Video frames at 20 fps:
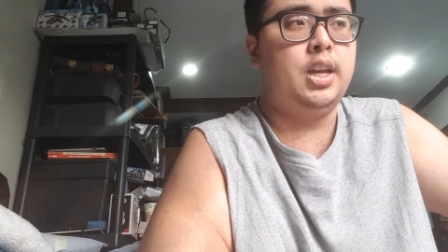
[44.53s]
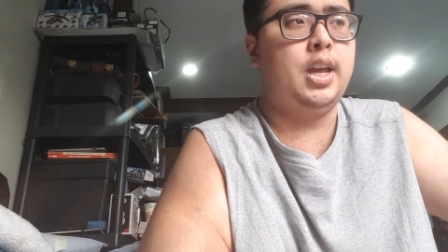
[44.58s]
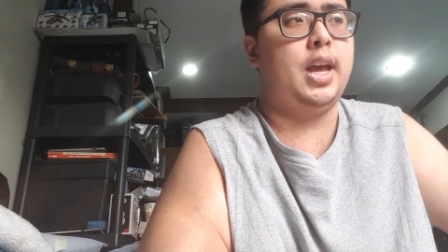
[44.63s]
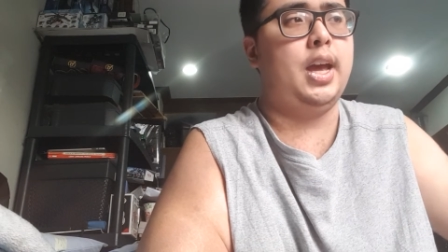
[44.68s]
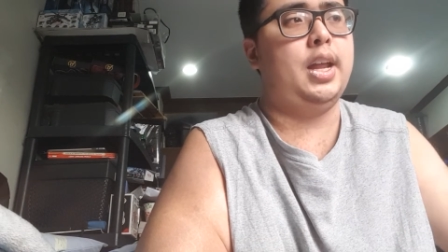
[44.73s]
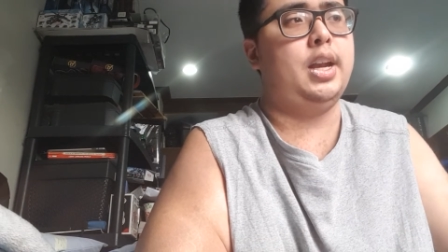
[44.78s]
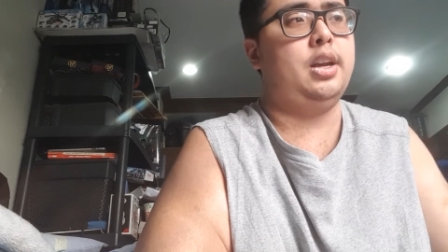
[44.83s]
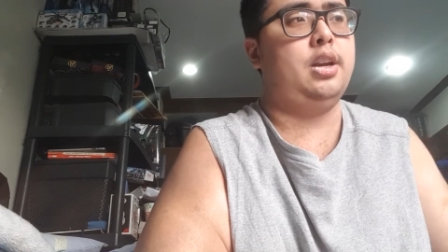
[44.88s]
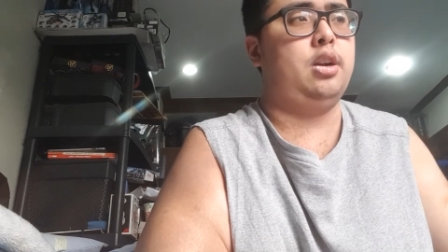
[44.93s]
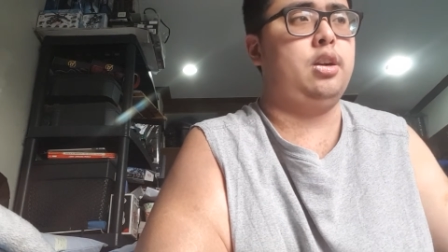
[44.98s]

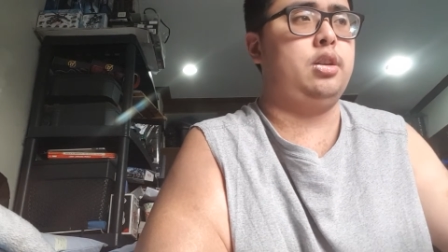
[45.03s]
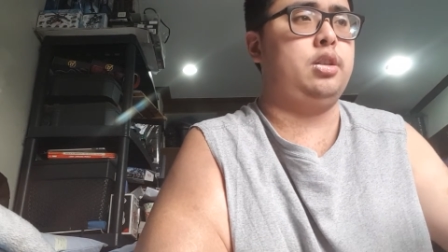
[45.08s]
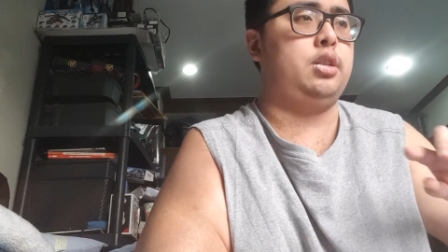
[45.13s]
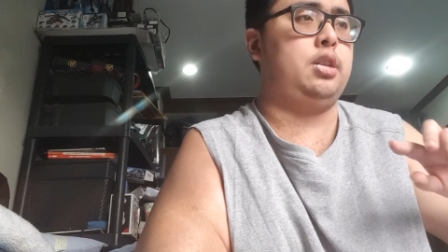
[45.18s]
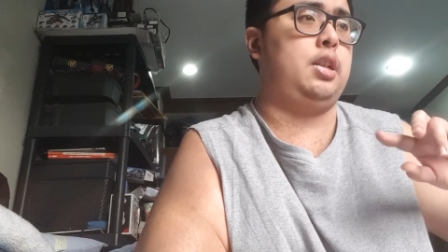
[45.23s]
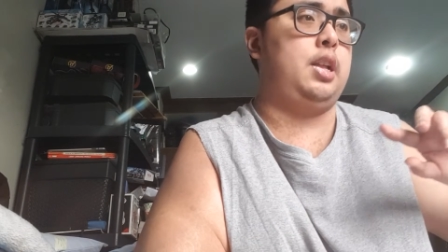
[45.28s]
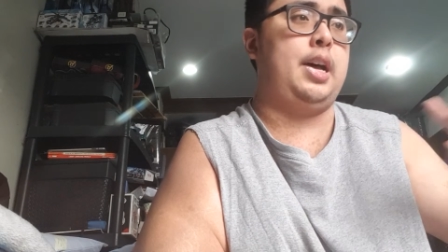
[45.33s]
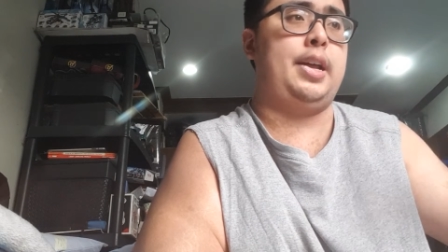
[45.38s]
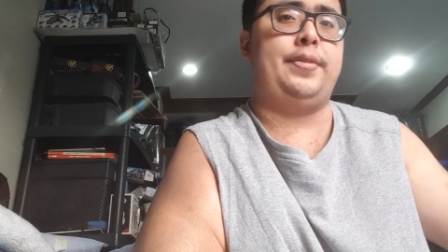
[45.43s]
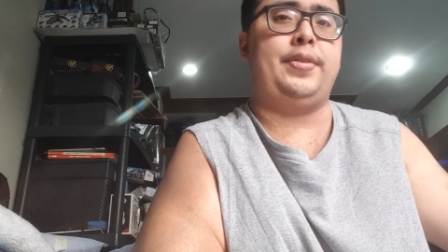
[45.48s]
And there's
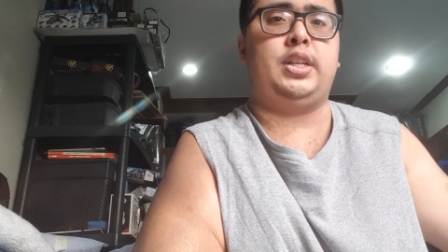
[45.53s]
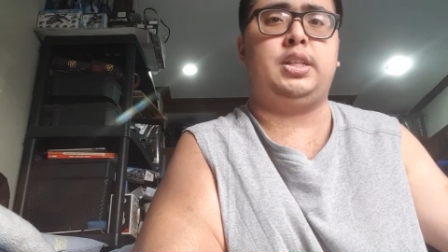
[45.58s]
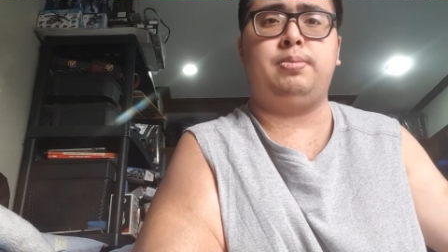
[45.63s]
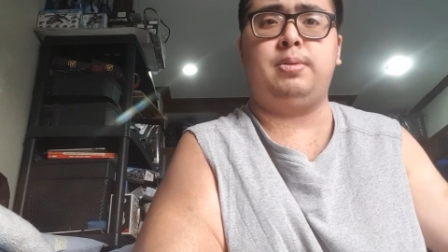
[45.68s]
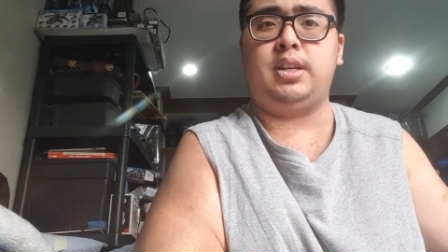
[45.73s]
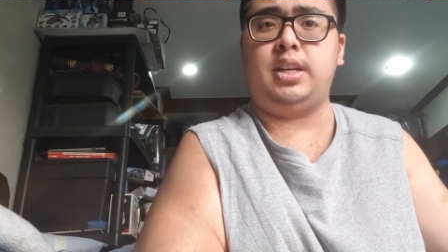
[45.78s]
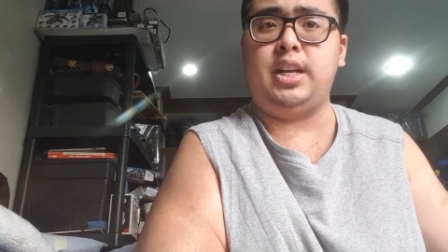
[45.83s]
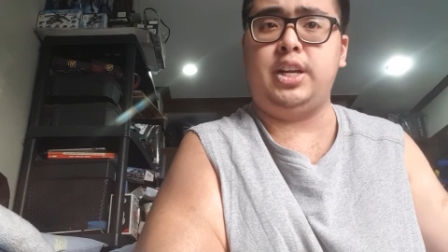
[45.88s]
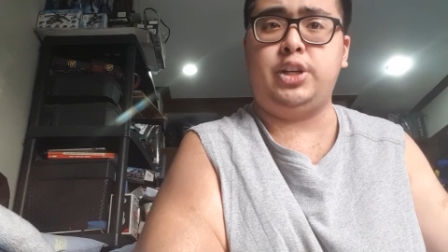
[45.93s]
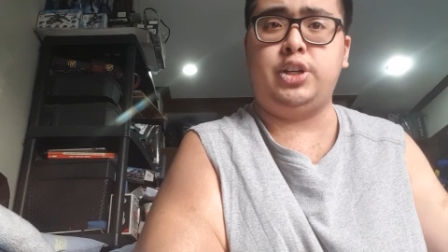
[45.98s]
a lot of
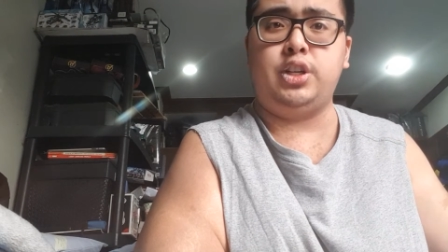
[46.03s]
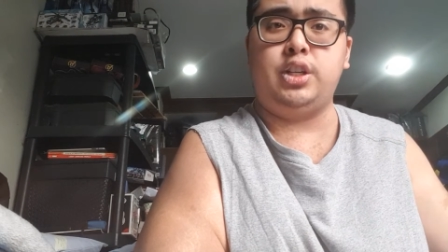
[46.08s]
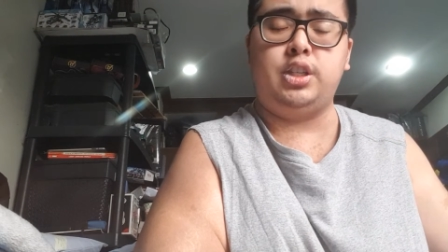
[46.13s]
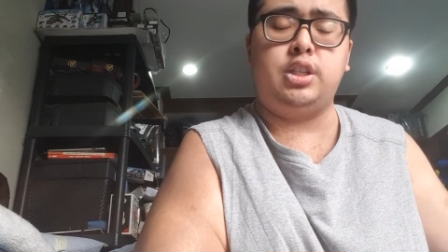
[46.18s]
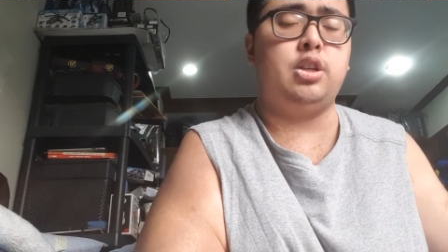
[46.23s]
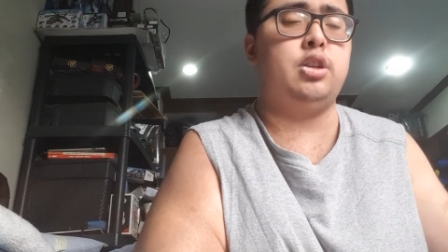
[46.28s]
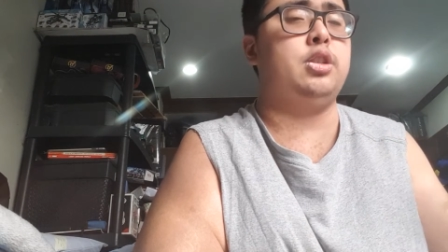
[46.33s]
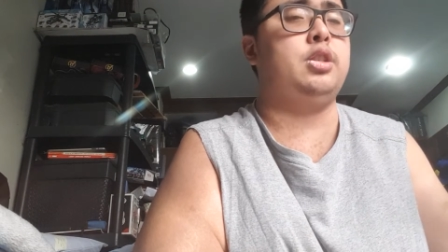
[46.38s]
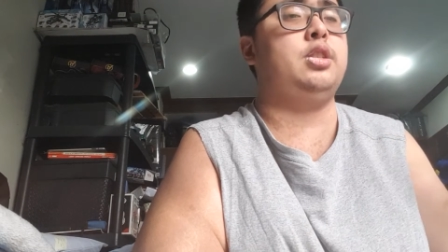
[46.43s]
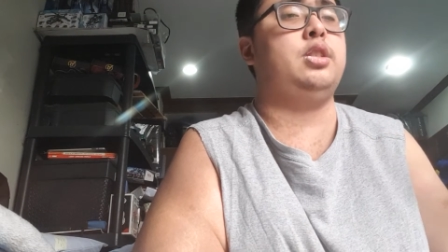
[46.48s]
expectations.
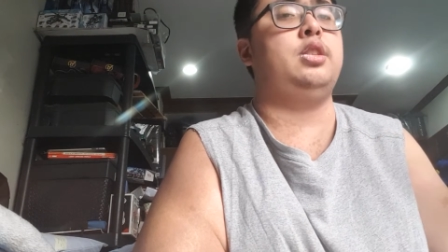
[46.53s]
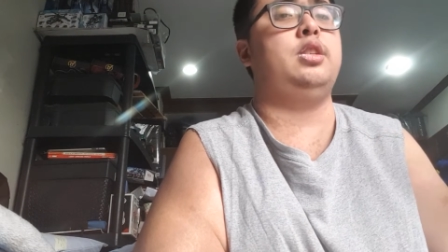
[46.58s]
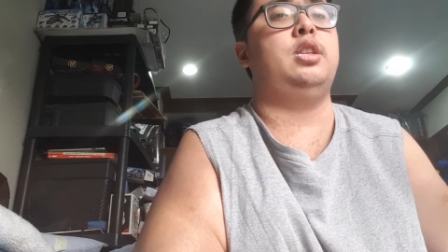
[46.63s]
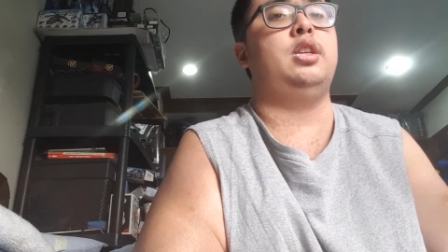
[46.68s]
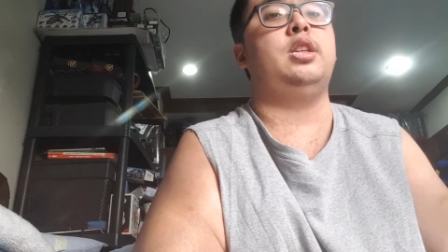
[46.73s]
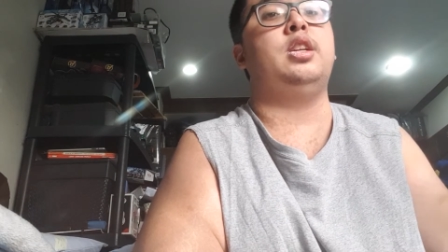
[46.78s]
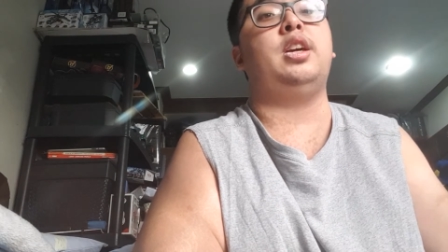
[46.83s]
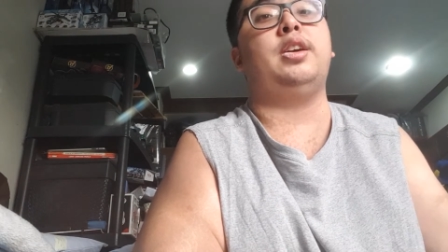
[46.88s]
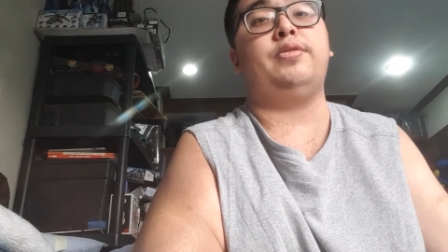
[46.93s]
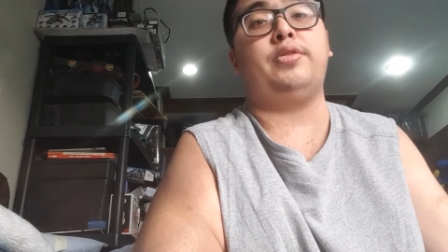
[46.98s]
There's
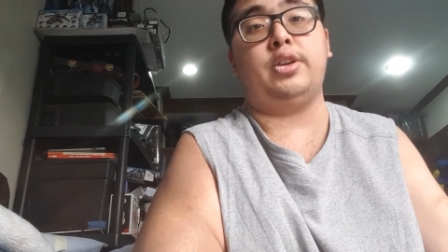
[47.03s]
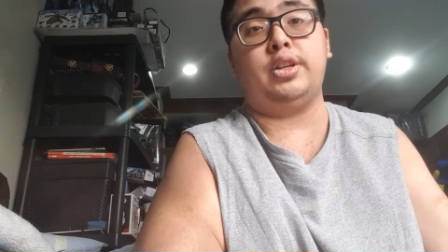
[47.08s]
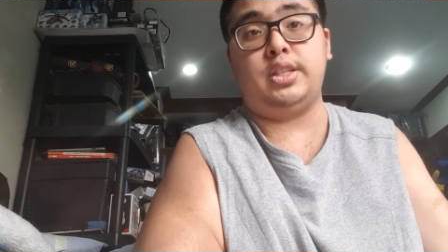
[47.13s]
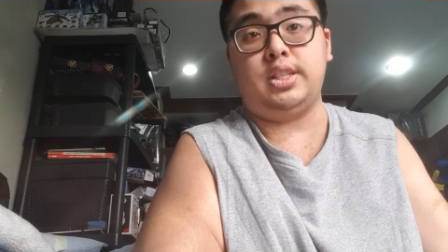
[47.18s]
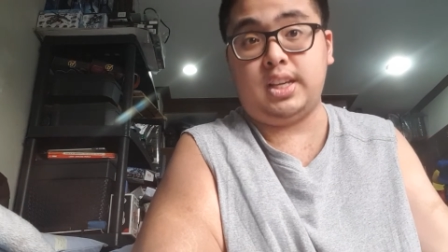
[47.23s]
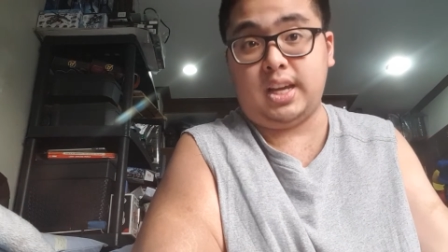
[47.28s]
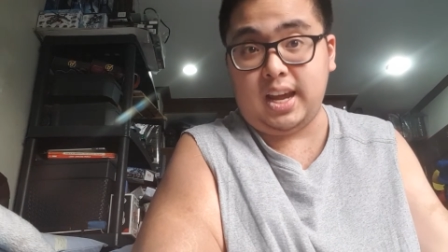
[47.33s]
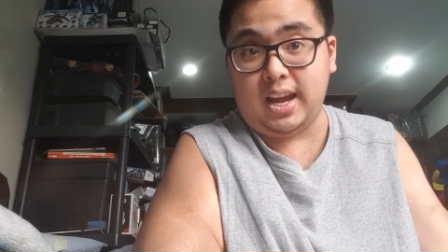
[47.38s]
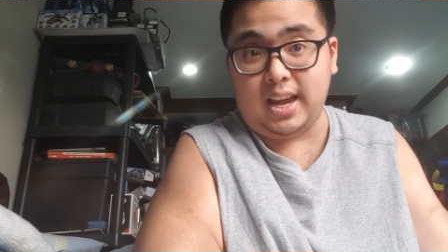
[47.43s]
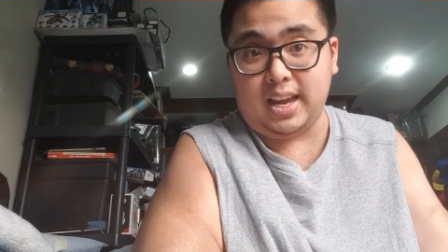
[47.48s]
diverse
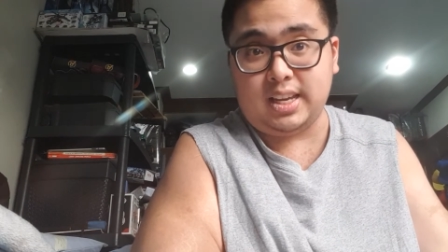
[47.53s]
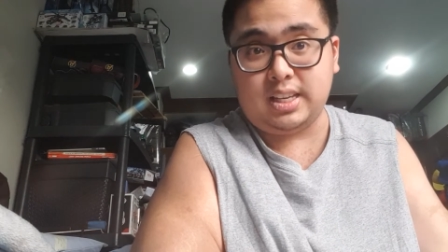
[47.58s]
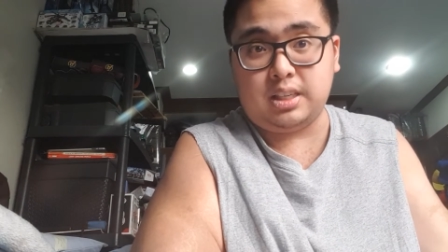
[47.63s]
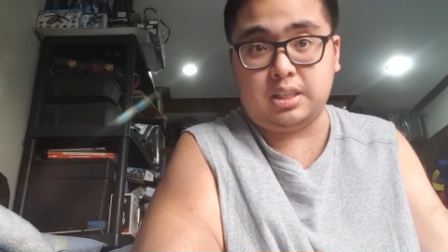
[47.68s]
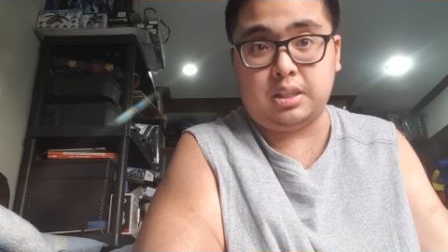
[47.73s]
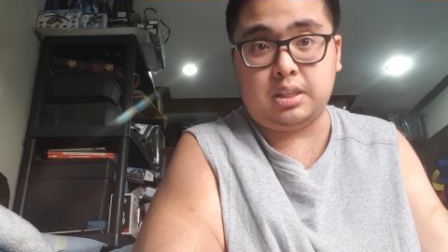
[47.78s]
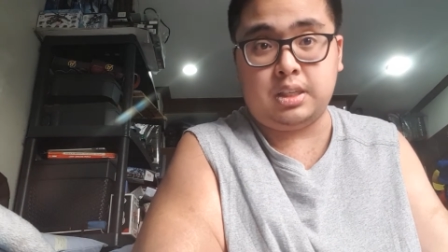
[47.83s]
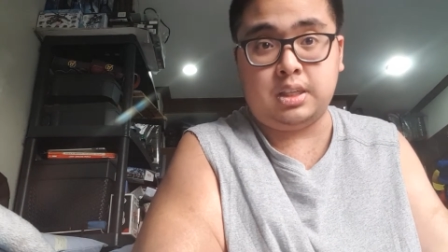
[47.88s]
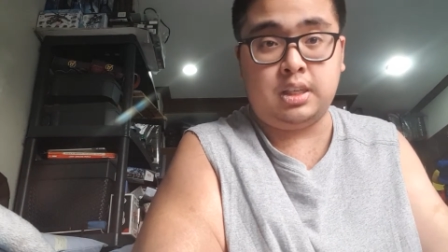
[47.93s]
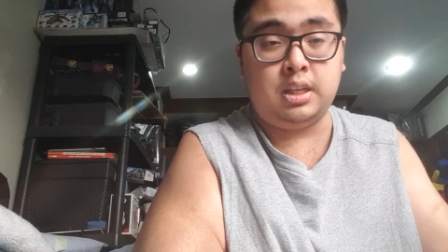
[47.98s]

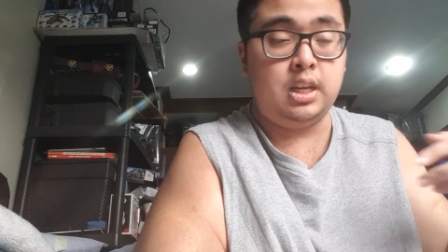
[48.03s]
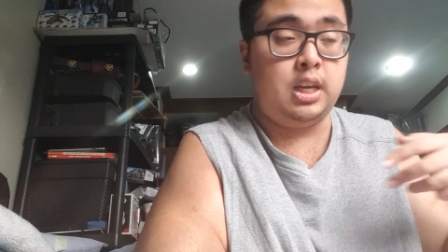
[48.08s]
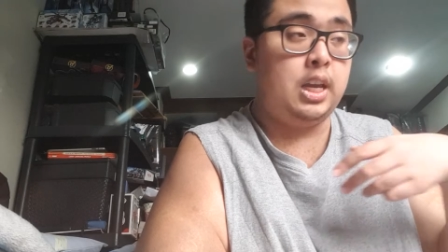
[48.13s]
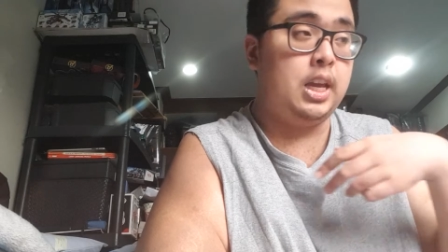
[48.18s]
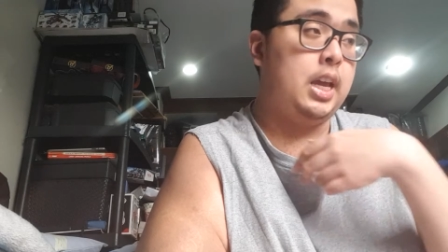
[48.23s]
casts,